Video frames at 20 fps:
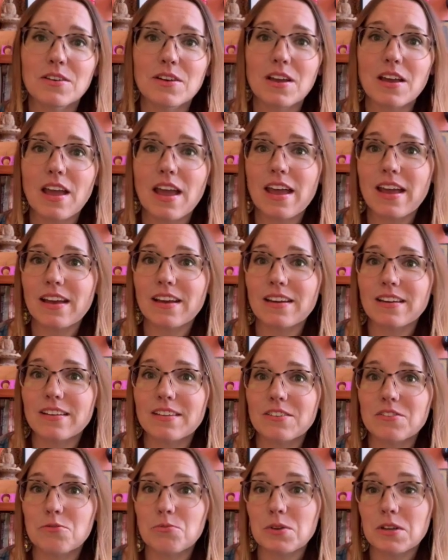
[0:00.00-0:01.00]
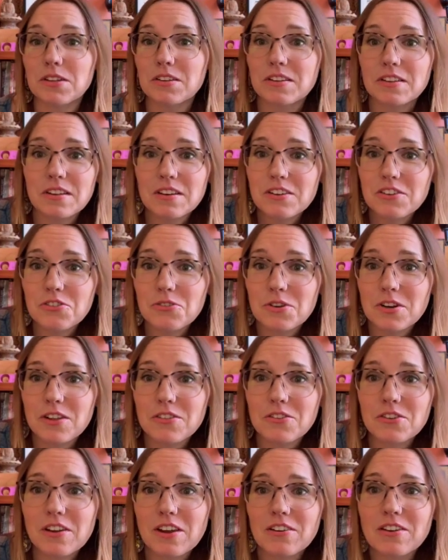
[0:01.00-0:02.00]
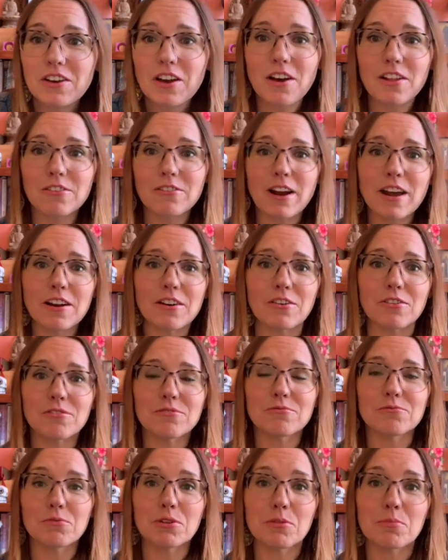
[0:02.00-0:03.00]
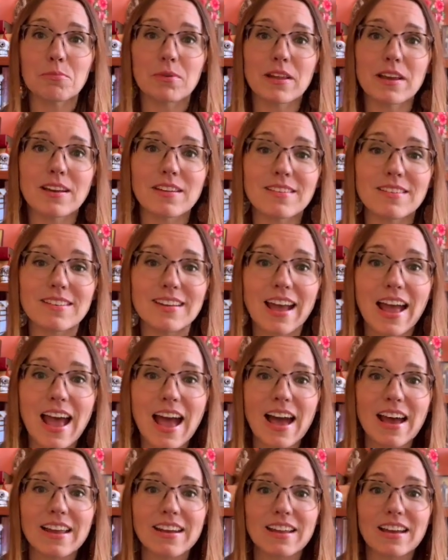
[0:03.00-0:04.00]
and we sent it to another town in Colorado with plans to add